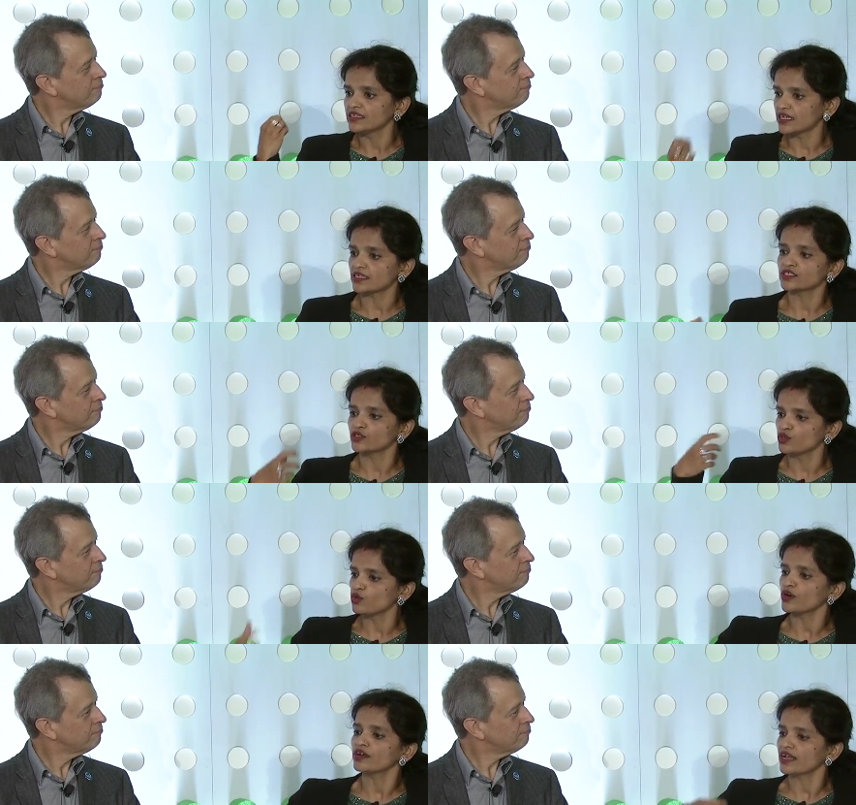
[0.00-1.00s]
Speaker 1: yes, you do
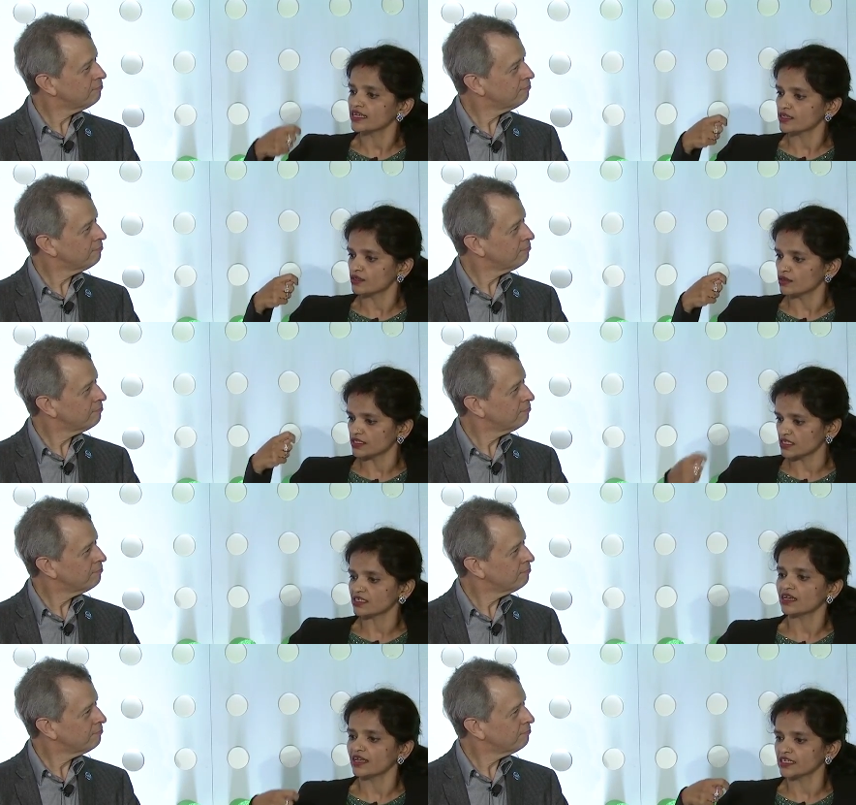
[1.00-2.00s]
want like, you know, as I
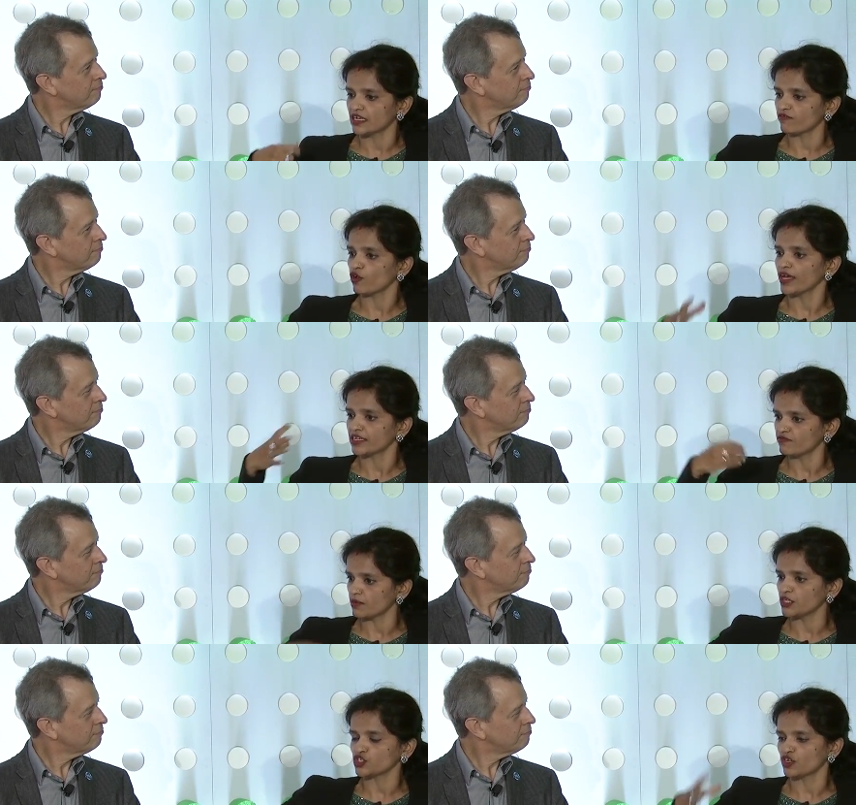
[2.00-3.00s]
said, like NetFlow-like
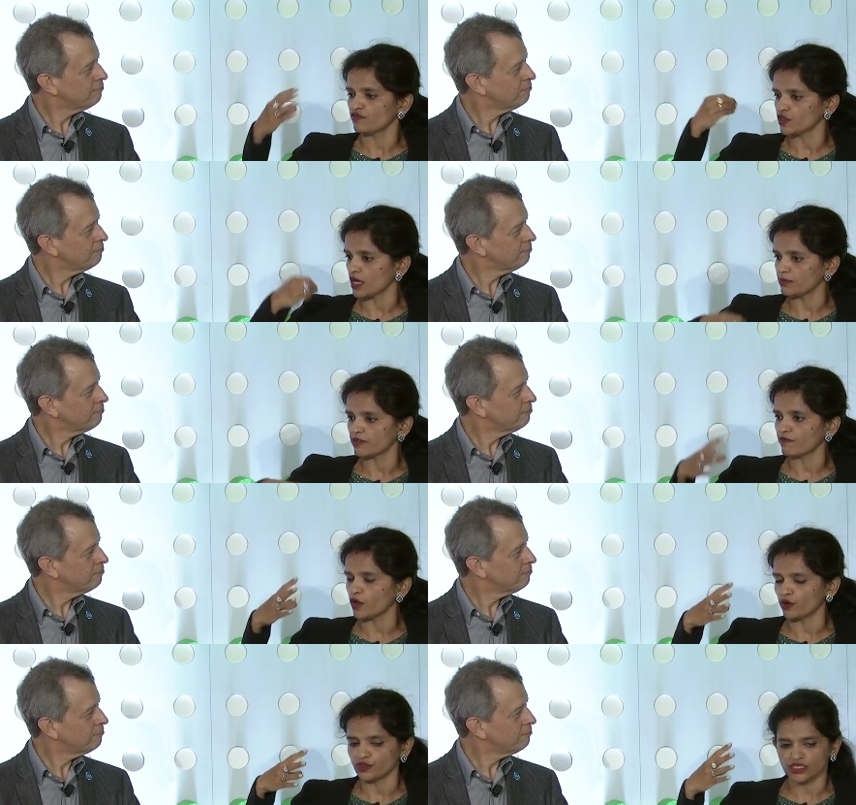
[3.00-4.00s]
information of your IP
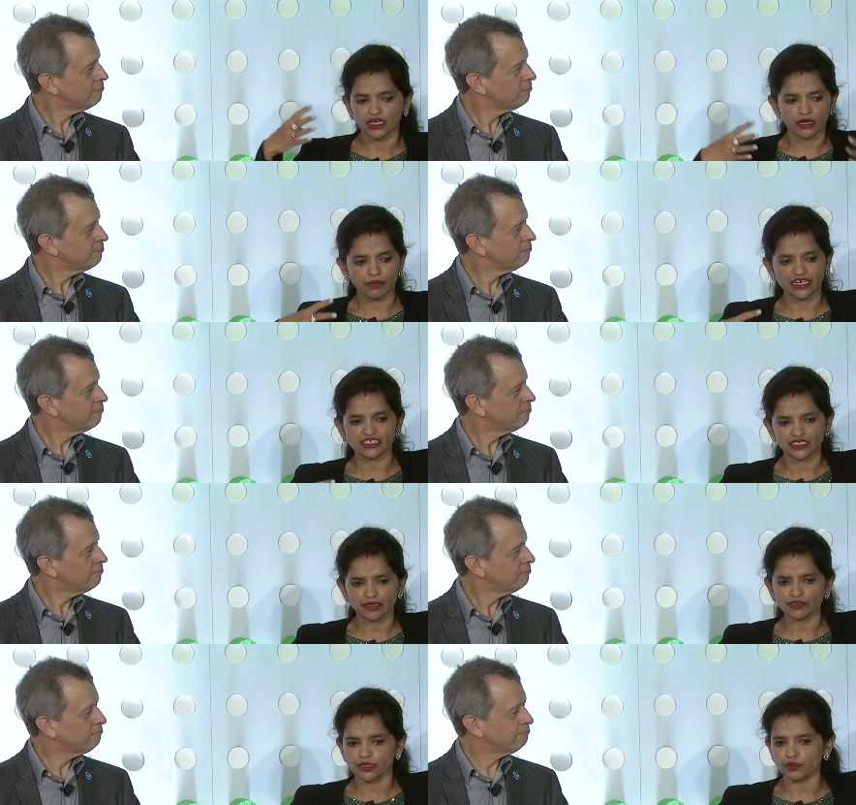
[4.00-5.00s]
flows but at the
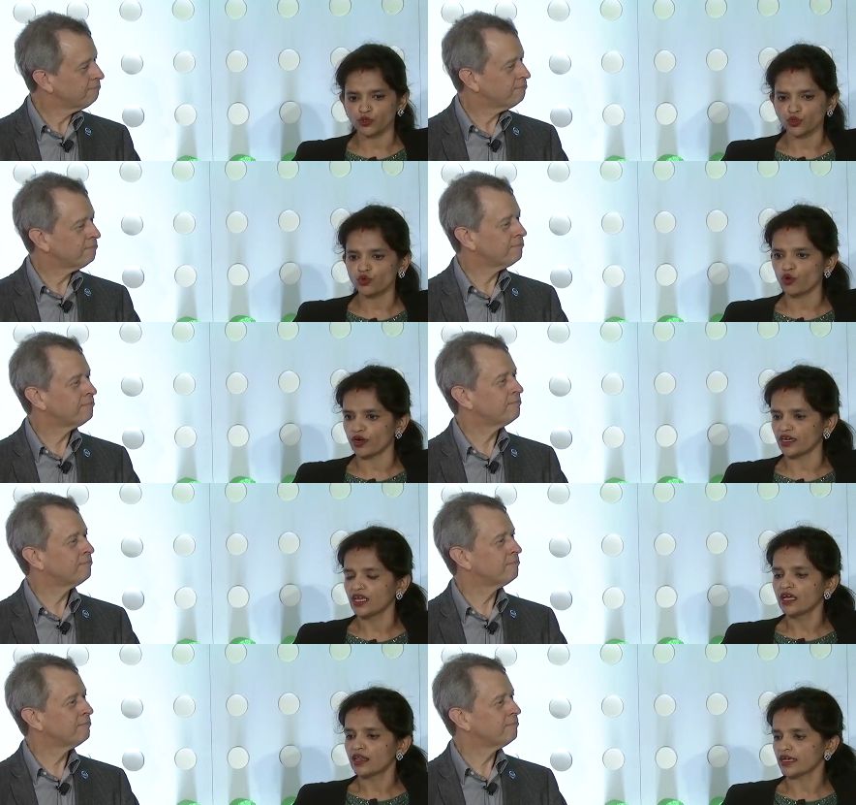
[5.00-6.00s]
same time, you do want,
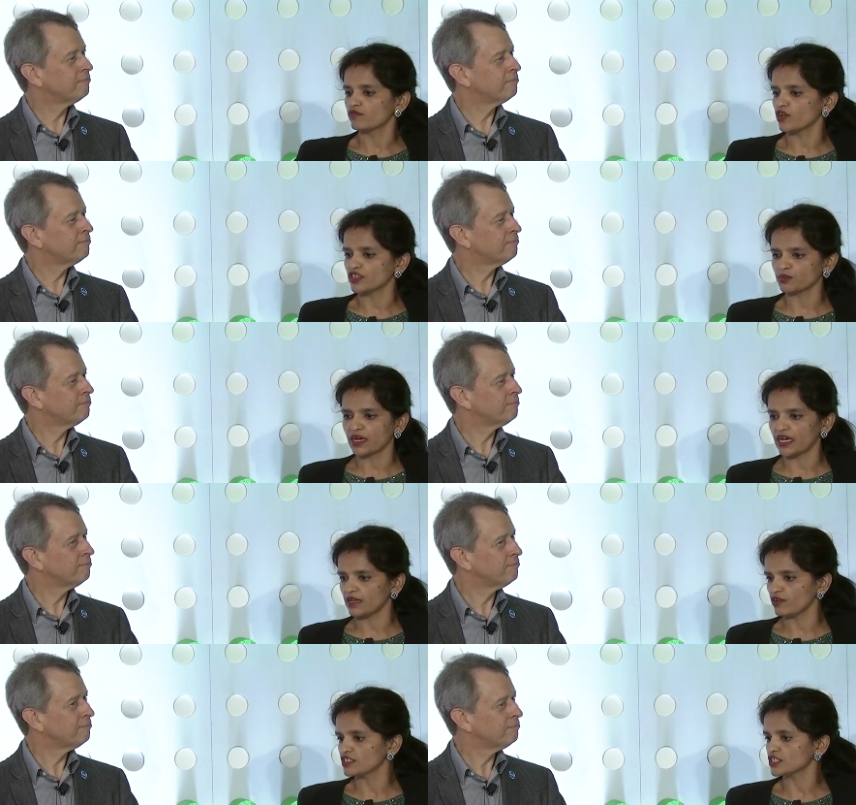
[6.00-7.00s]
like, where is, my,
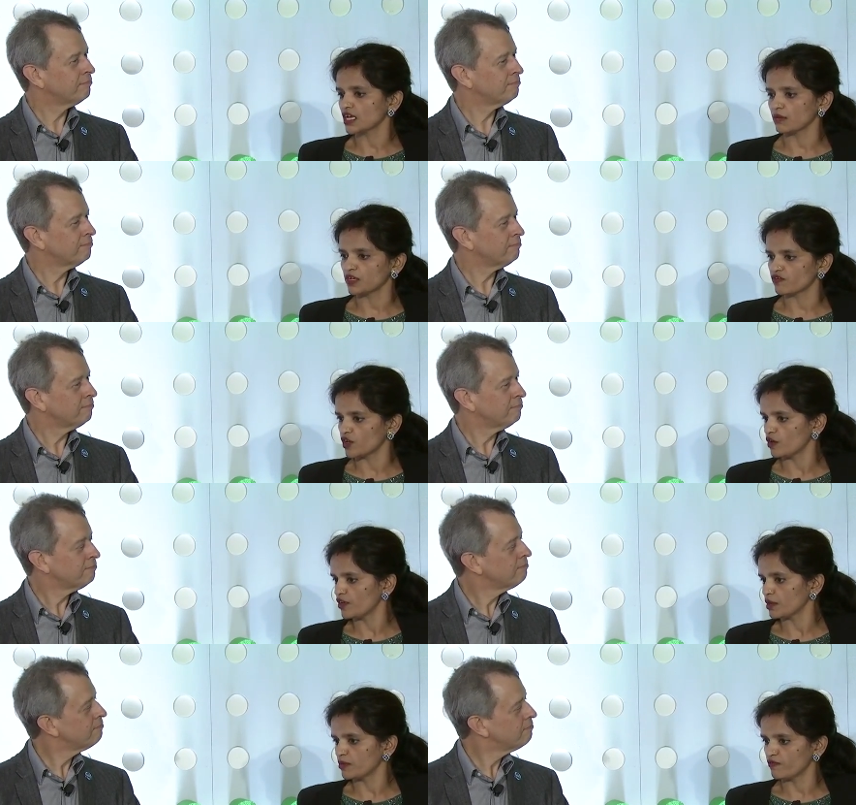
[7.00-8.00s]
where is it coming from?
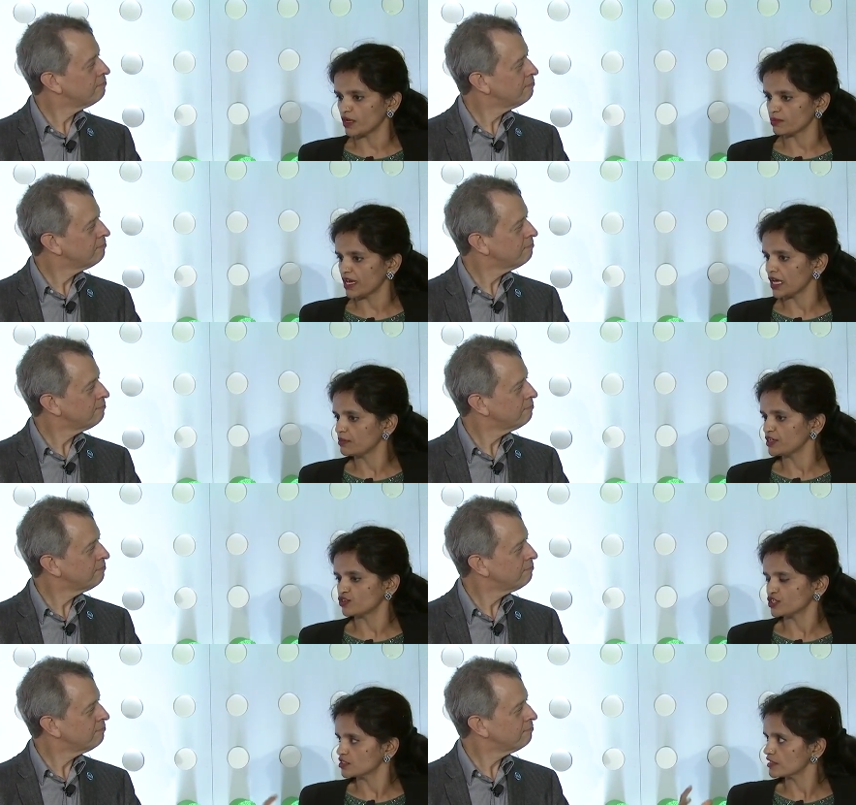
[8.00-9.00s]
Where, what my IP
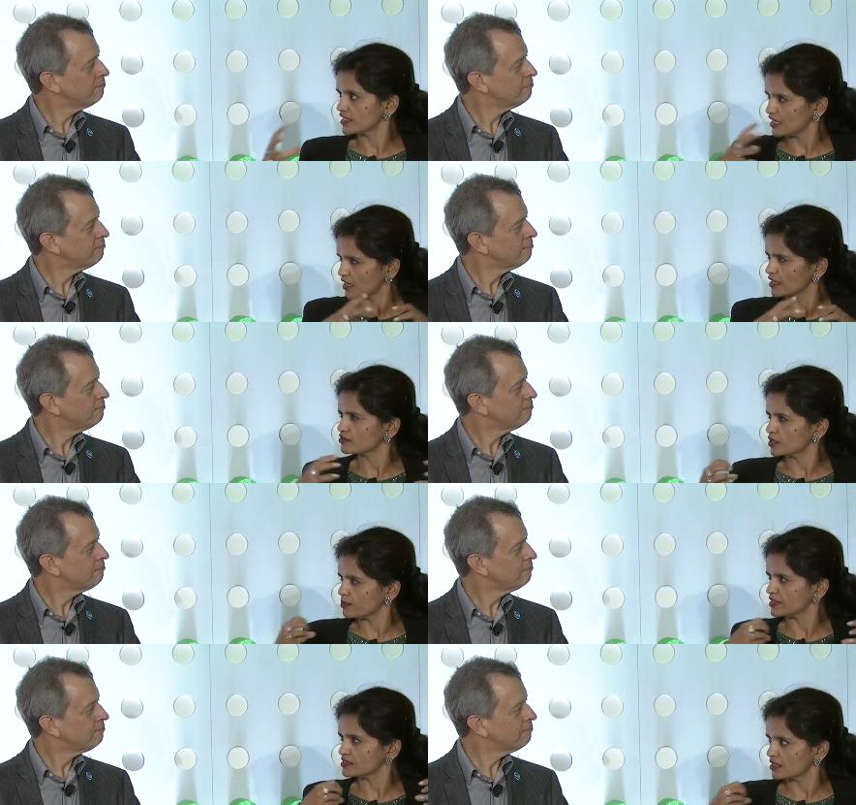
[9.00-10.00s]
address is, like the L3
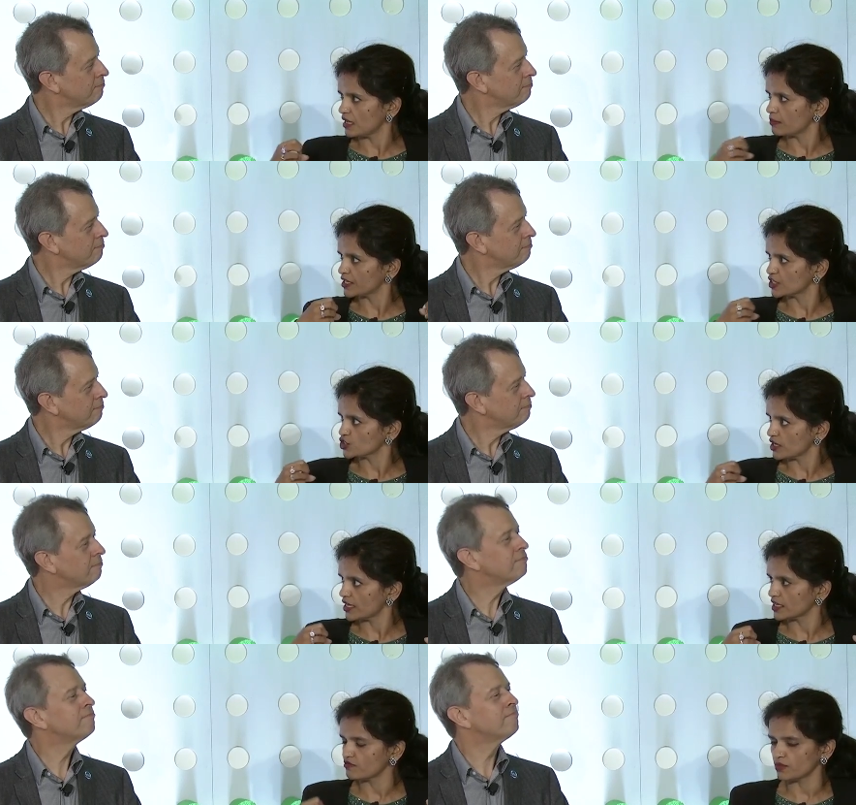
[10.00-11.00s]
plus the
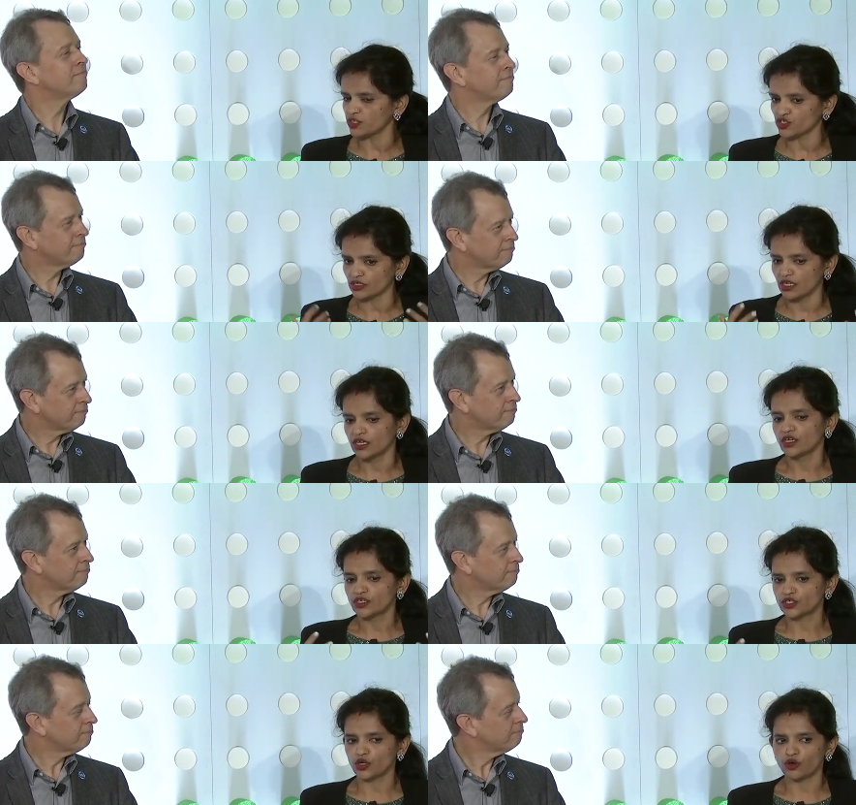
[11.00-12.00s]
application-like information.
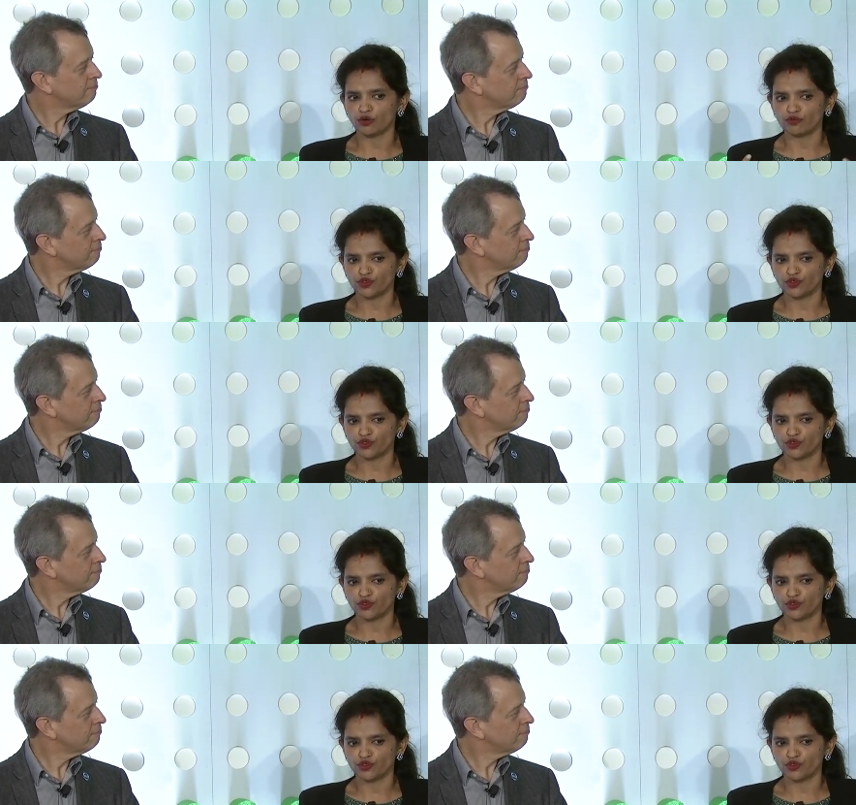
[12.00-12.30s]
So,